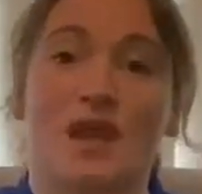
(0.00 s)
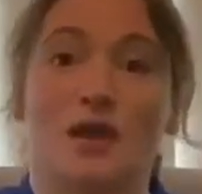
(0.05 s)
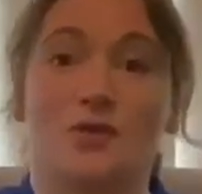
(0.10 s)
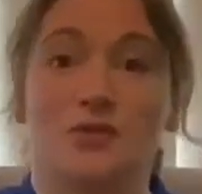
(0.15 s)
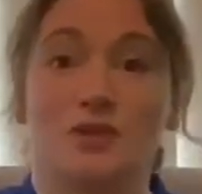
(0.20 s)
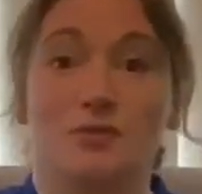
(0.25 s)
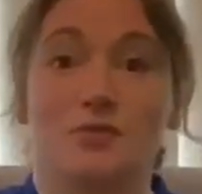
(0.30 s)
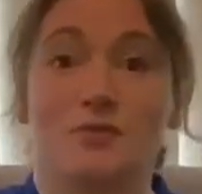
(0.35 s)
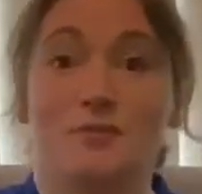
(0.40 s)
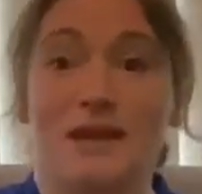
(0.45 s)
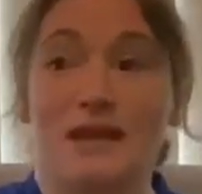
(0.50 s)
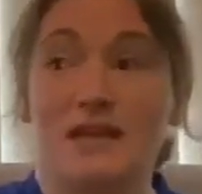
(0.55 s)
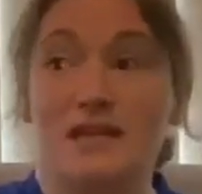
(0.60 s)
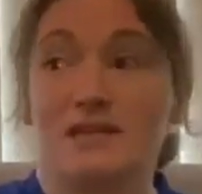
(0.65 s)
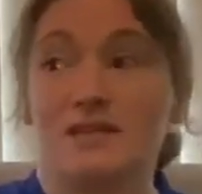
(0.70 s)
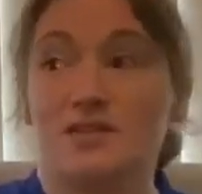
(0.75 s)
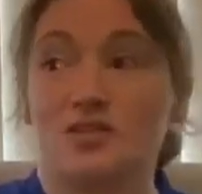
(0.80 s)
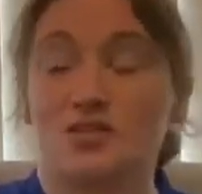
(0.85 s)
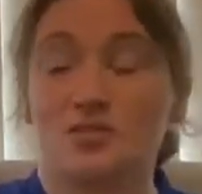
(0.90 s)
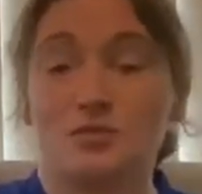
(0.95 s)
I will be
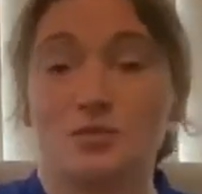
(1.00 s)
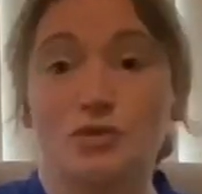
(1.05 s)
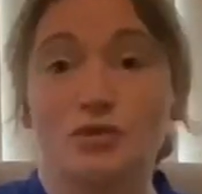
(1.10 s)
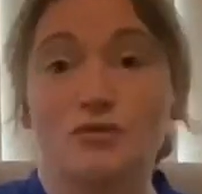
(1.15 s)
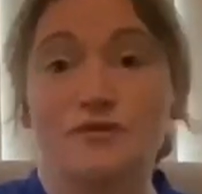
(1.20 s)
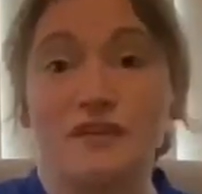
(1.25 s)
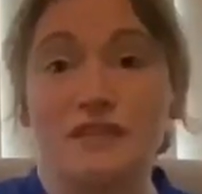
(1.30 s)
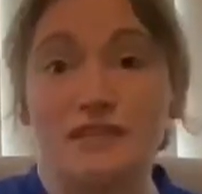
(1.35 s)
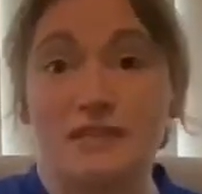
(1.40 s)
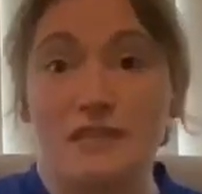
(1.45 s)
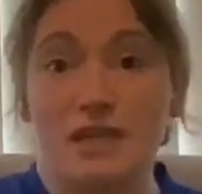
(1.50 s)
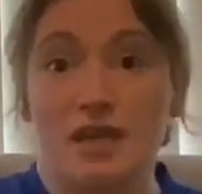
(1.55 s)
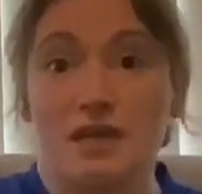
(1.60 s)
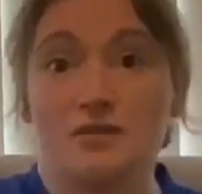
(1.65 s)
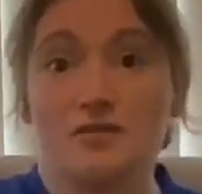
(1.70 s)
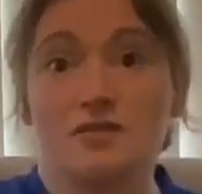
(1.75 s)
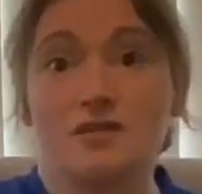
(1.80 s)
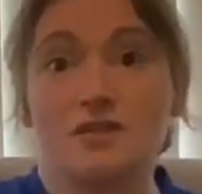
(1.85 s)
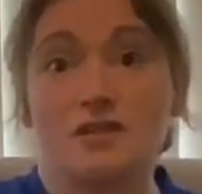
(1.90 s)
making some more videos,